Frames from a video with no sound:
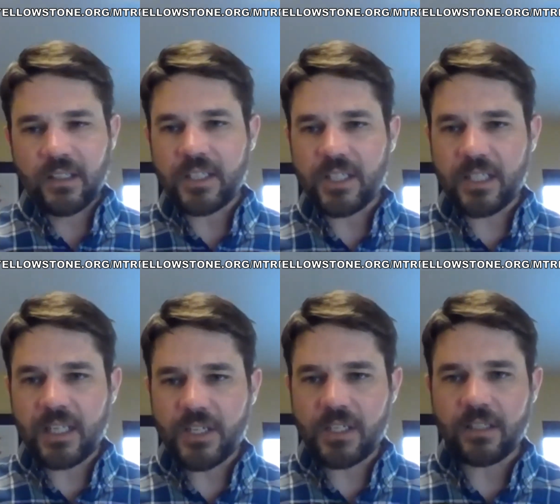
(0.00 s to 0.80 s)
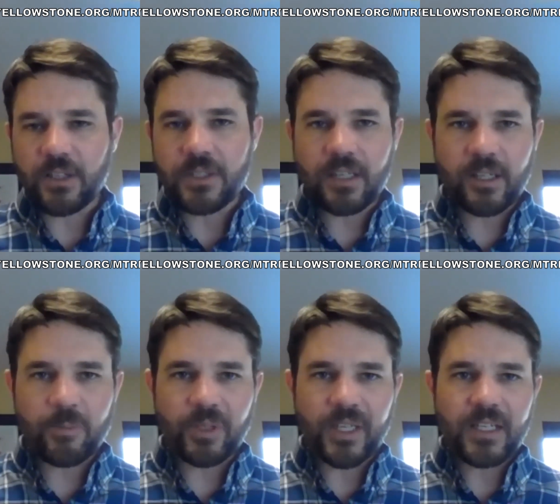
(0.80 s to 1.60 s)
legislation in those other
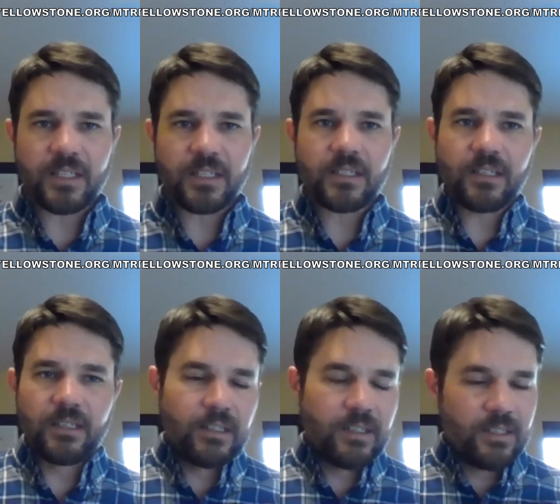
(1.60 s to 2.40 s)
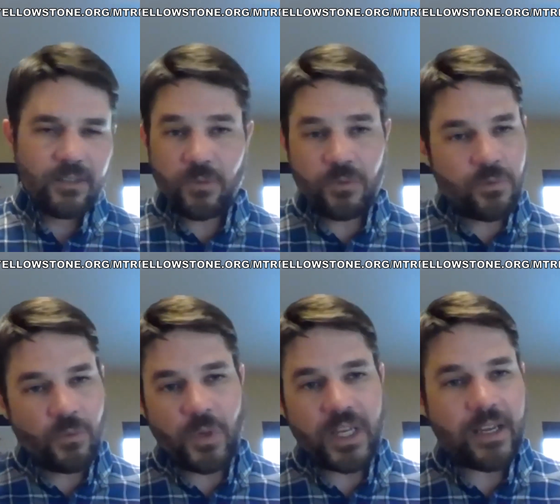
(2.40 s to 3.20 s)
places
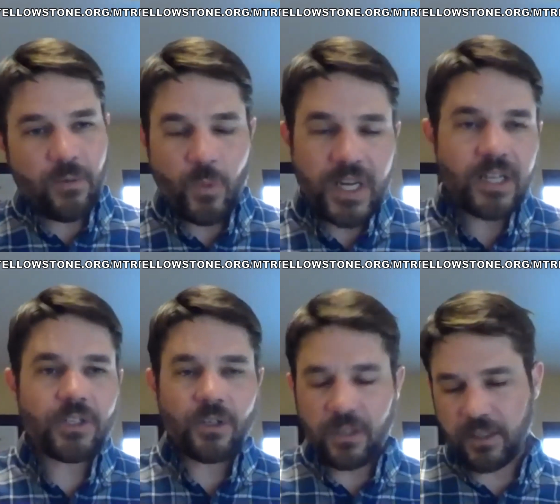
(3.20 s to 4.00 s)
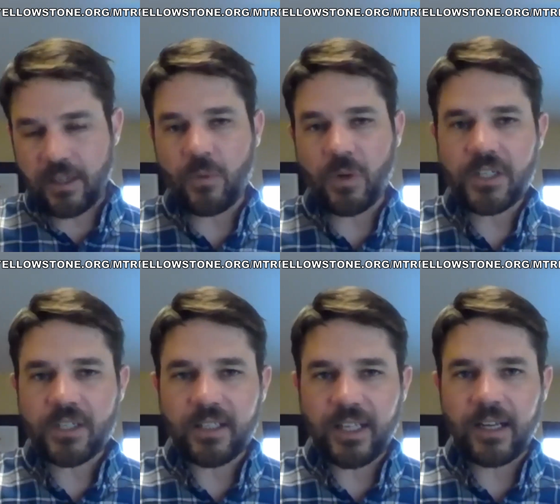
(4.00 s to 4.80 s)
we we certainly are
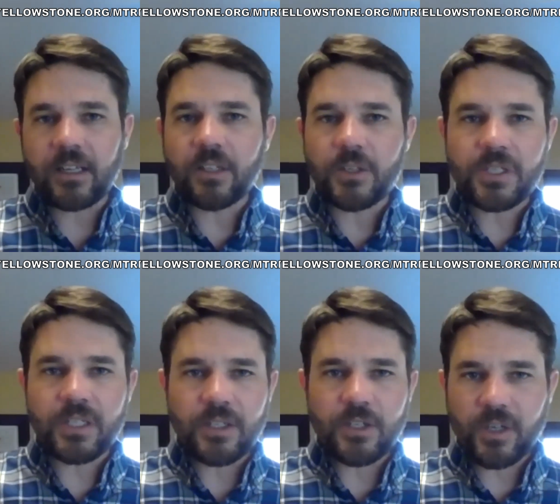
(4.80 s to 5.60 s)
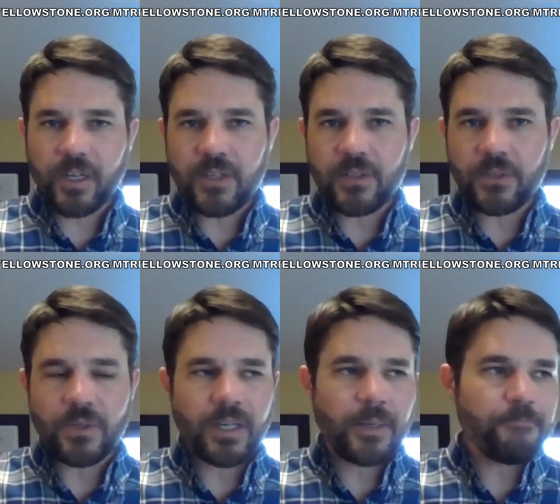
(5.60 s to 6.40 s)
watching that closely and trying
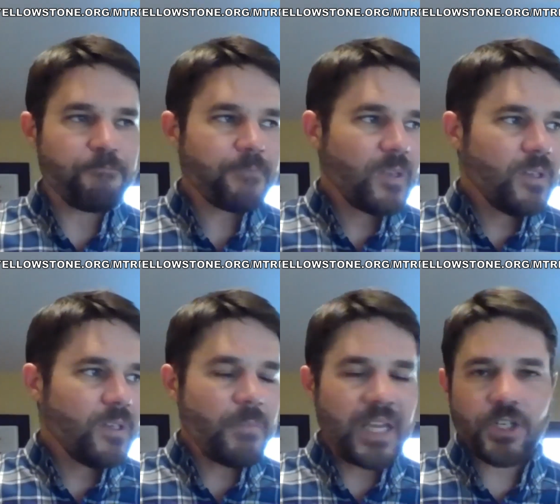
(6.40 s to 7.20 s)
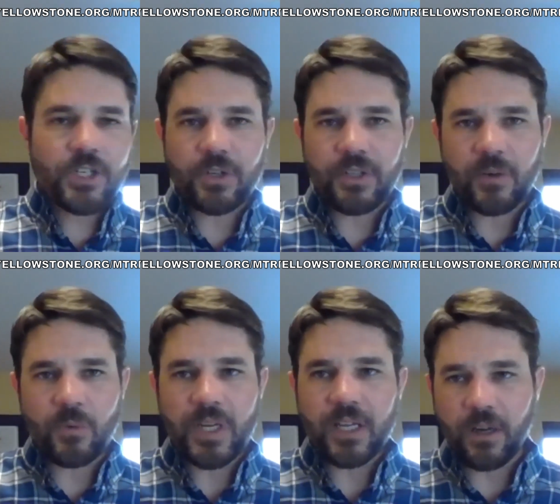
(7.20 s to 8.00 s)
to um, make sure that
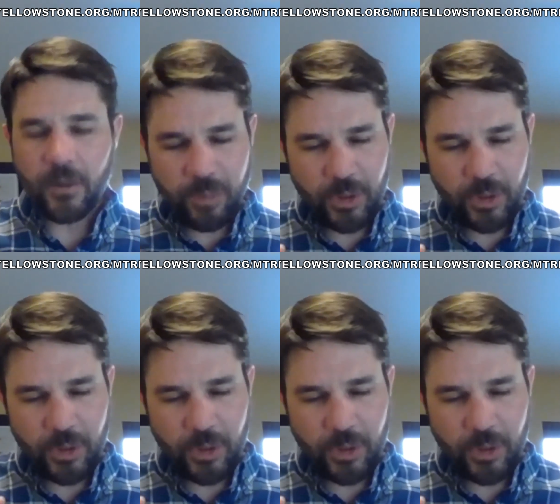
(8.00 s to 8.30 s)
we are